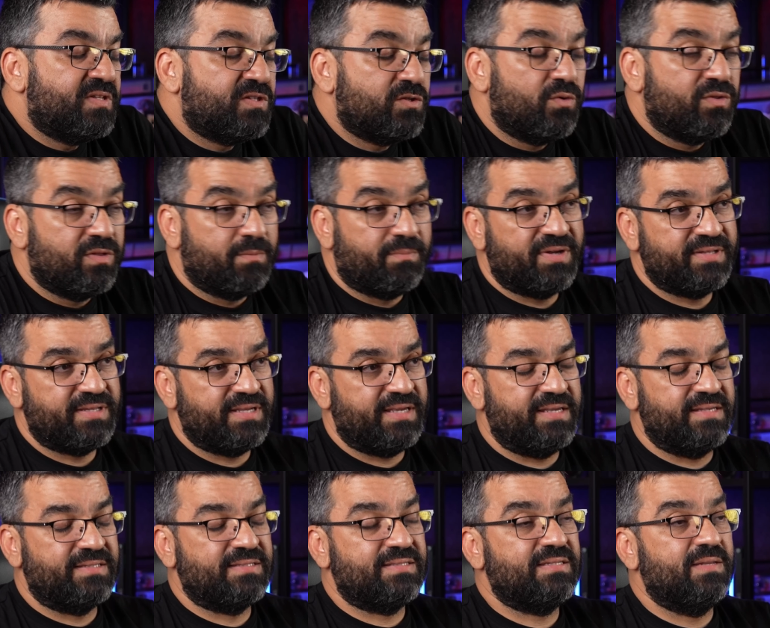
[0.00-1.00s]
so the body
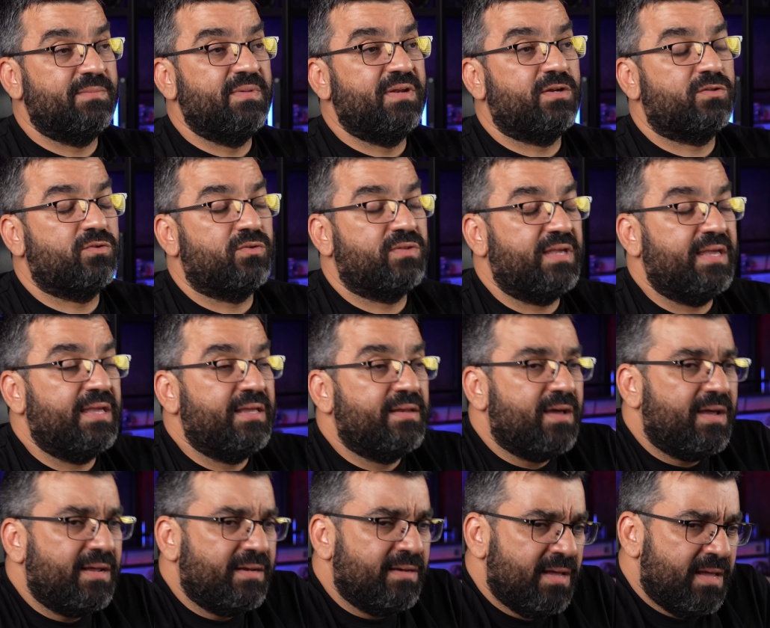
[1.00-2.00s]
is similar to the
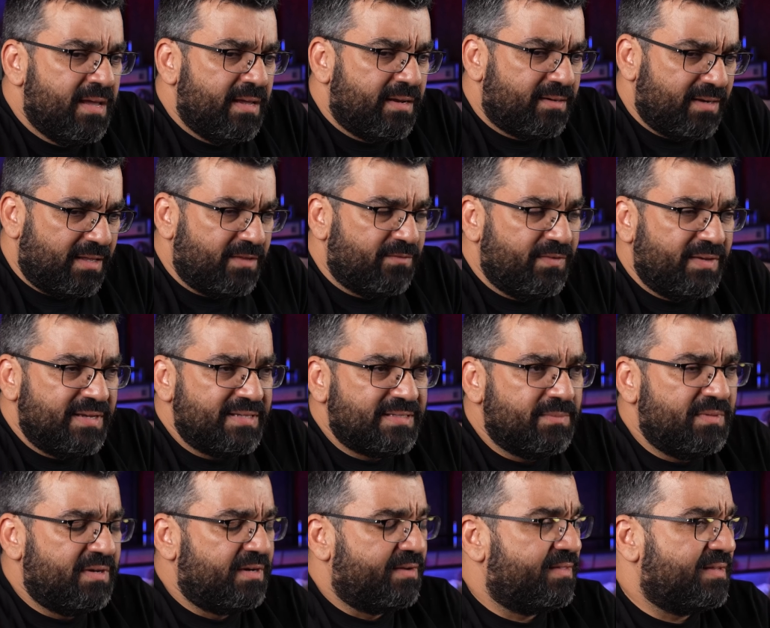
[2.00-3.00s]
A9, not very
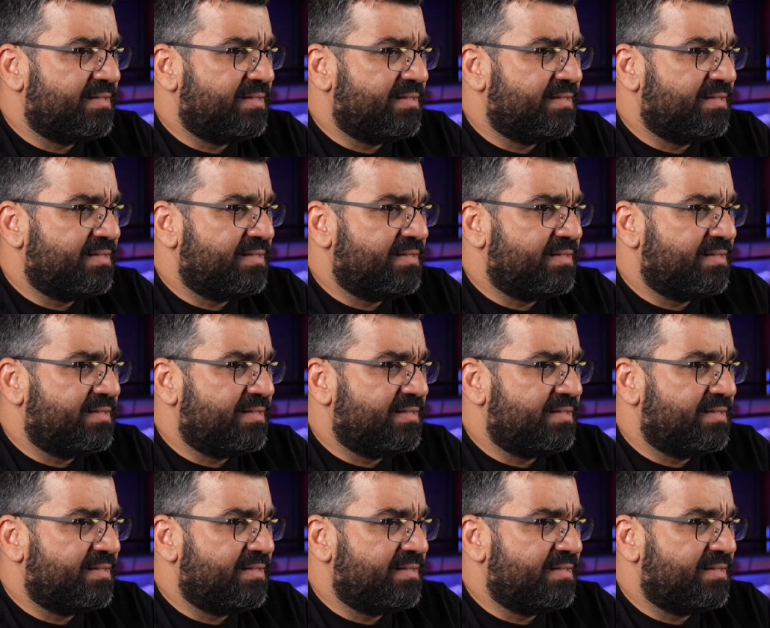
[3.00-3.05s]
similar.